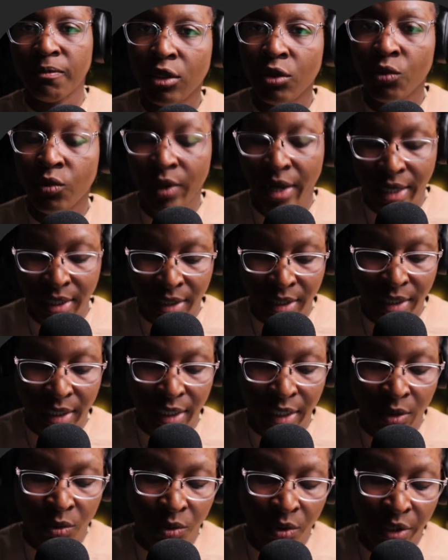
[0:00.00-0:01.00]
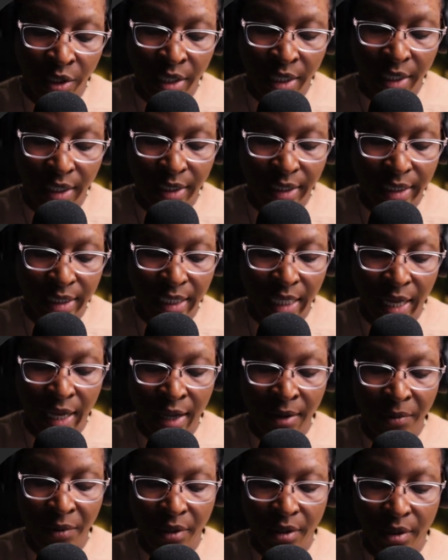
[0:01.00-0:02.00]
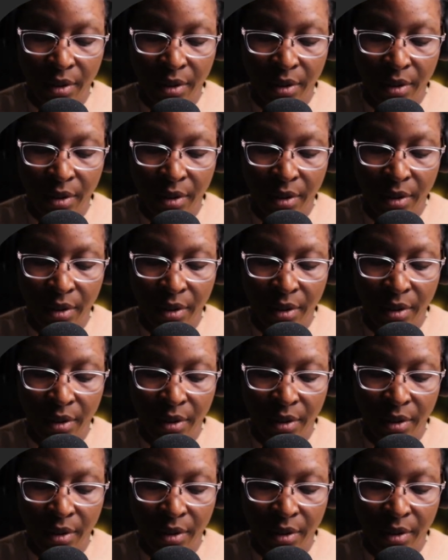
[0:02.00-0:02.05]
You write the keyword type,